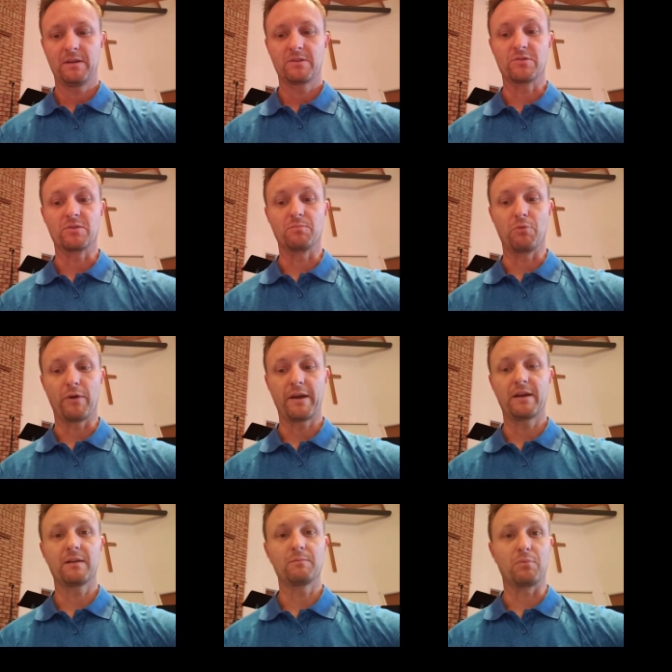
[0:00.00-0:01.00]
to the
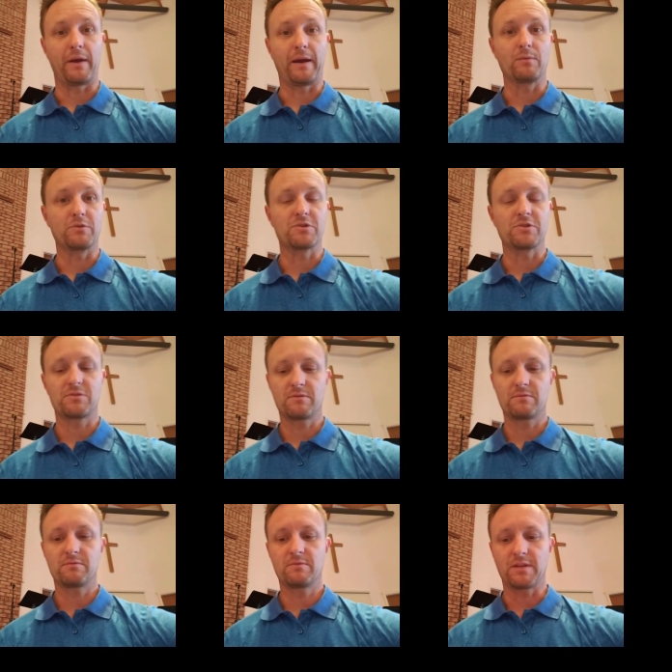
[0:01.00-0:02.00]
breaking of bread, which
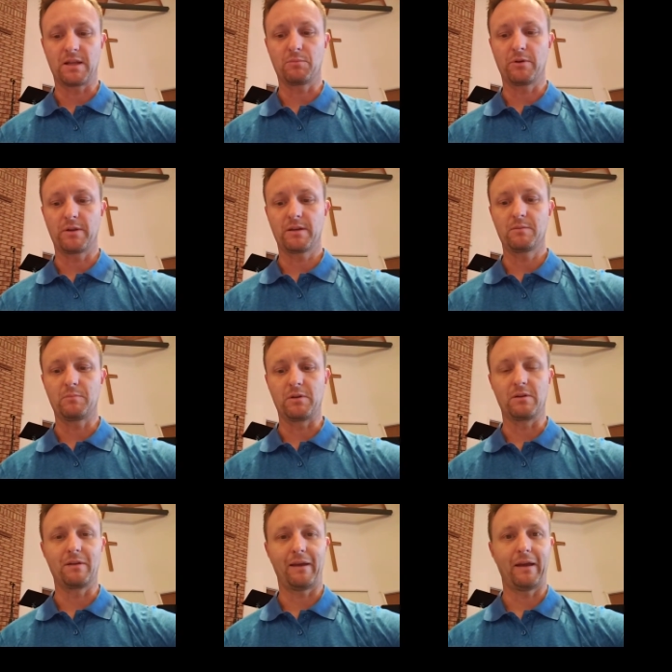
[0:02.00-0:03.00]
is celebrating
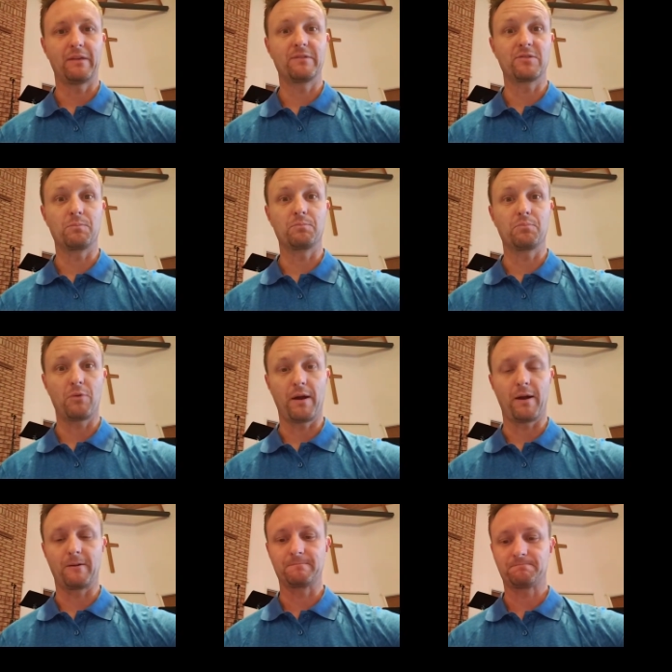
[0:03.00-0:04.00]
communion, and to
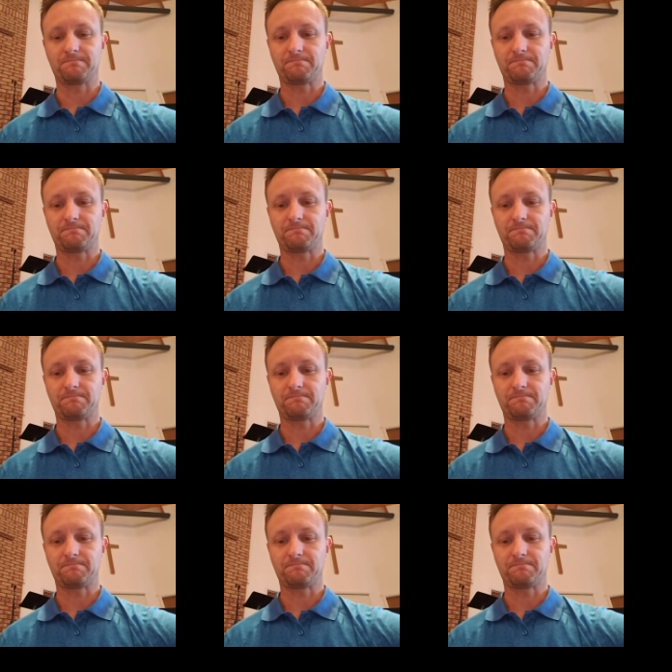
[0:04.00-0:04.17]
prayer.